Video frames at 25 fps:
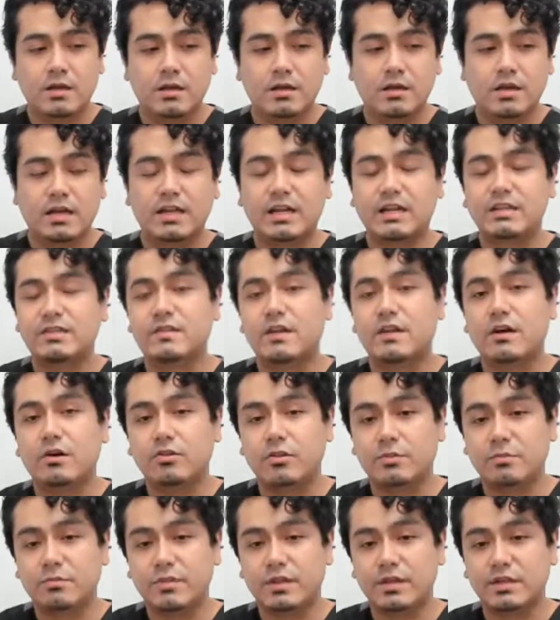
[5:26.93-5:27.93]
And I tell
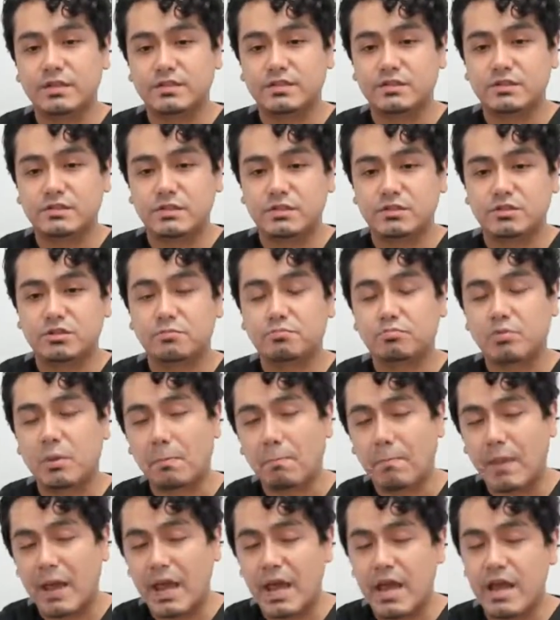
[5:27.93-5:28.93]
them this to
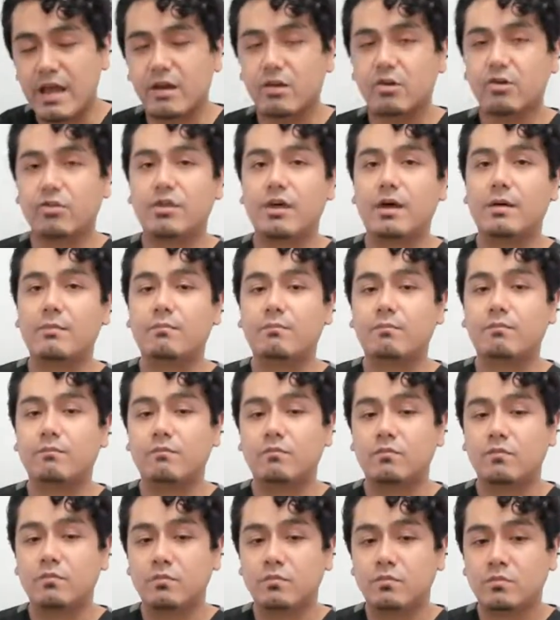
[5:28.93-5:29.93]
prepare them
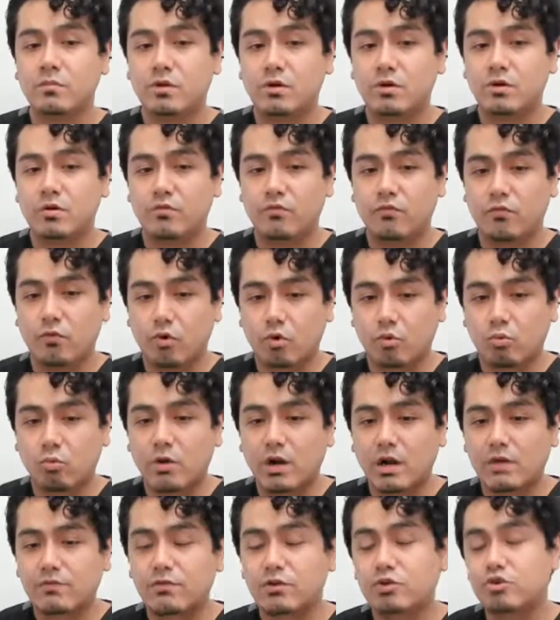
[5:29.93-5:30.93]
for
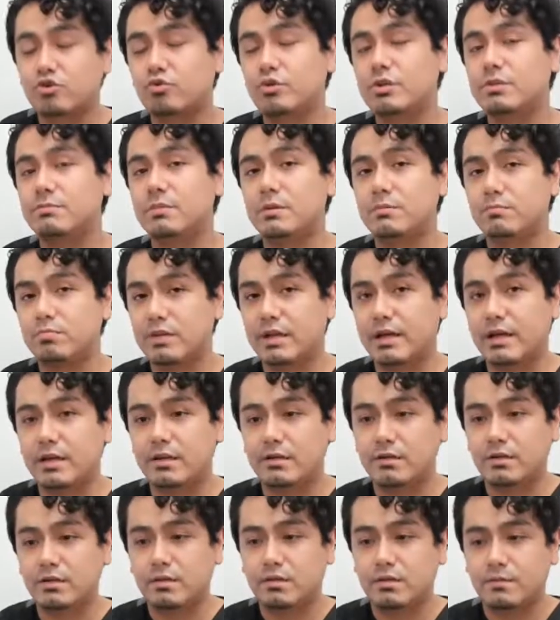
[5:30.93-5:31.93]
whatever treatment
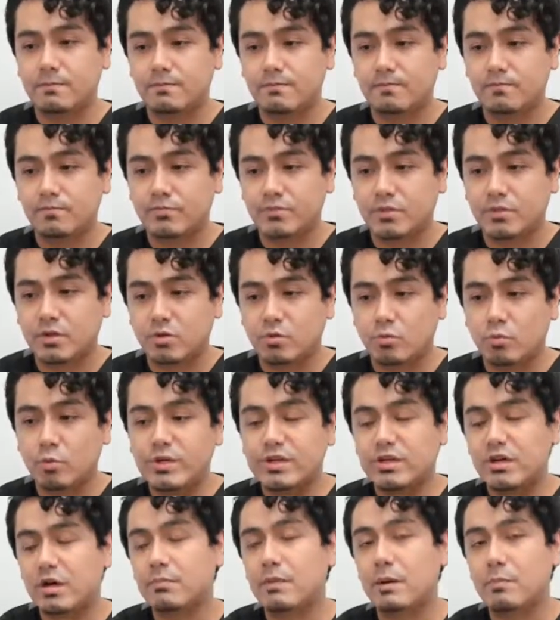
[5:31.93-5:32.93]
plan we
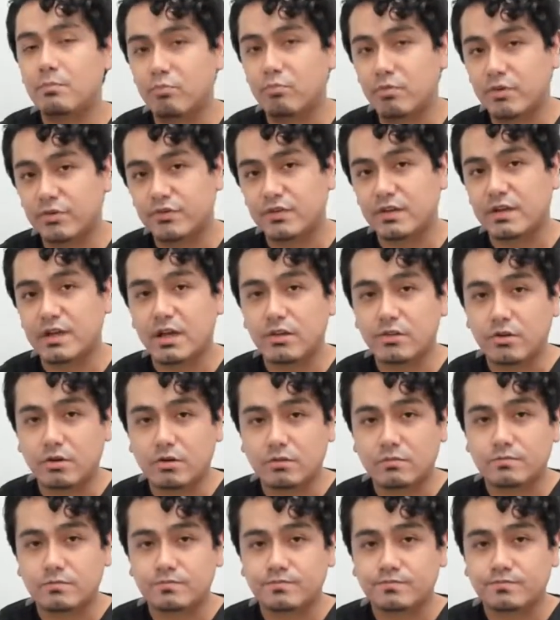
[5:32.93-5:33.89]
come up with together.